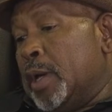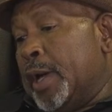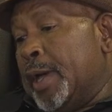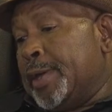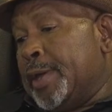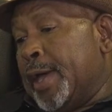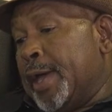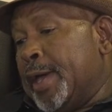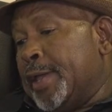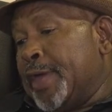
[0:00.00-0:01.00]
And
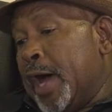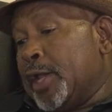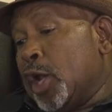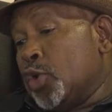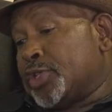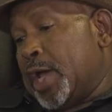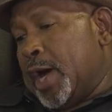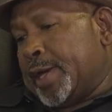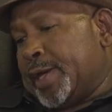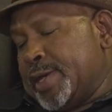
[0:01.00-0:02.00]
the analogy
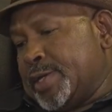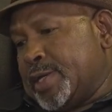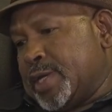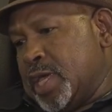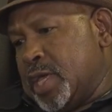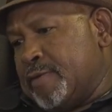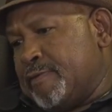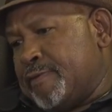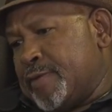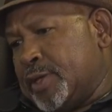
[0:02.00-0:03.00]
I can
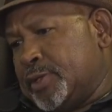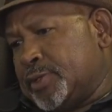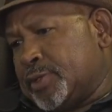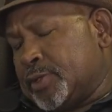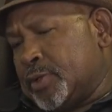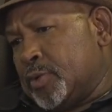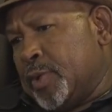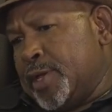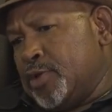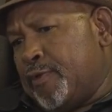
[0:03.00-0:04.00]
give is
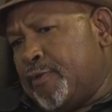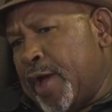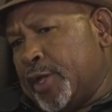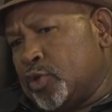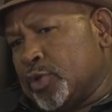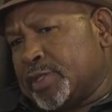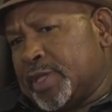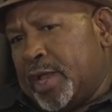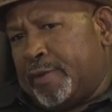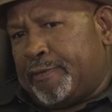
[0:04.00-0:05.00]
when you find
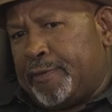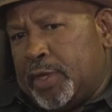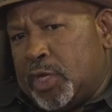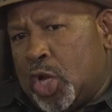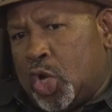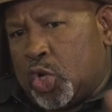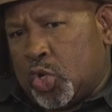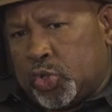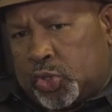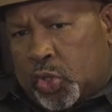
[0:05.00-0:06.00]
yourself in a
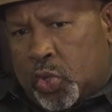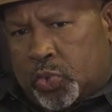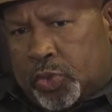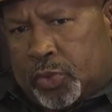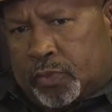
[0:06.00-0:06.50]
crossroad,